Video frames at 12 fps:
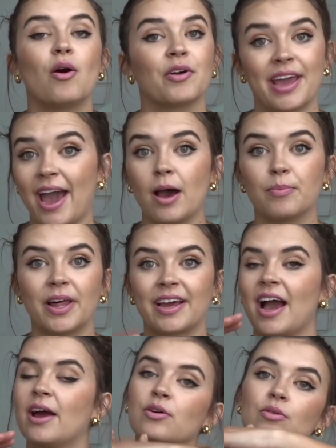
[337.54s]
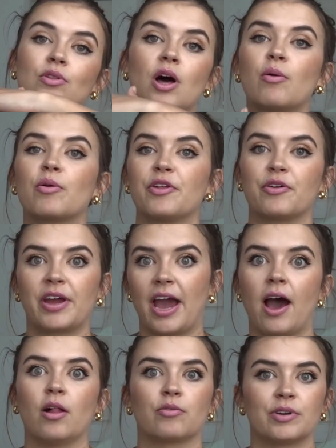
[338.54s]
gap. Like, I don't lower their
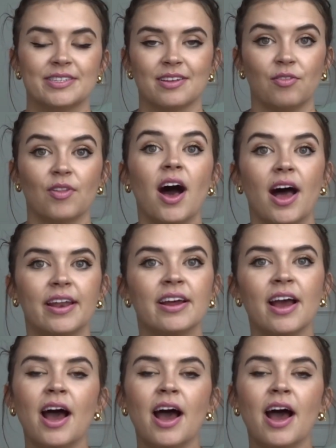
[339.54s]
calories a lot.